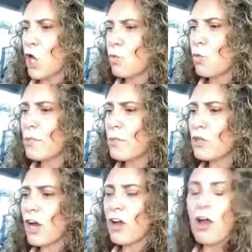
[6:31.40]

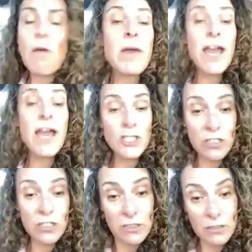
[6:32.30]
women are compassionate,
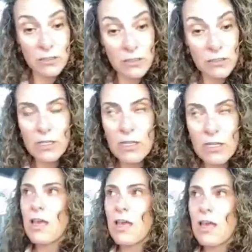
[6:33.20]

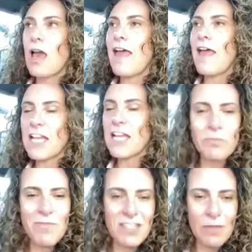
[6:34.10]
and that's what
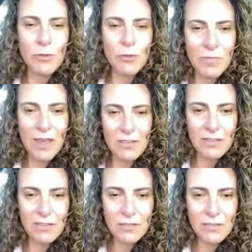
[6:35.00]
makes them good mothers.
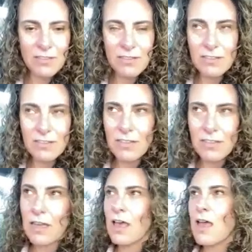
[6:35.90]

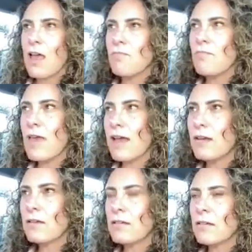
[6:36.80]

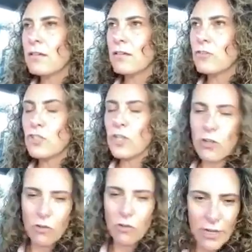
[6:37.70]
Men
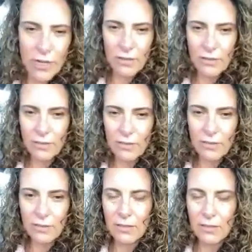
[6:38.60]
don't cry.
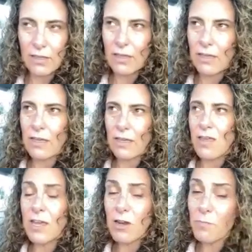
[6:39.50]

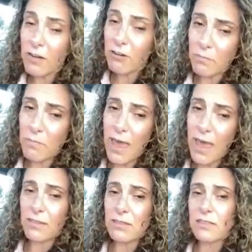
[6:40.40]
Men are better at maths.
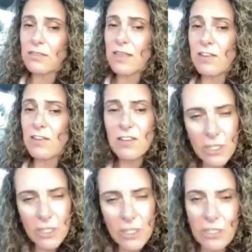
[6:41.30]
They're
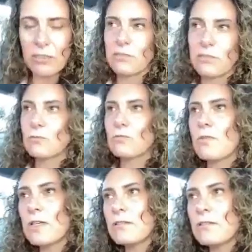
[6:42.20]
logical.
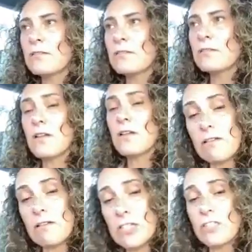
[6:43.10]
Women are
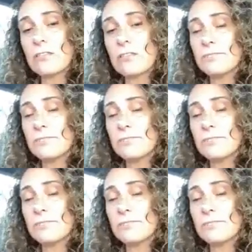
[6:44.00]
irrational,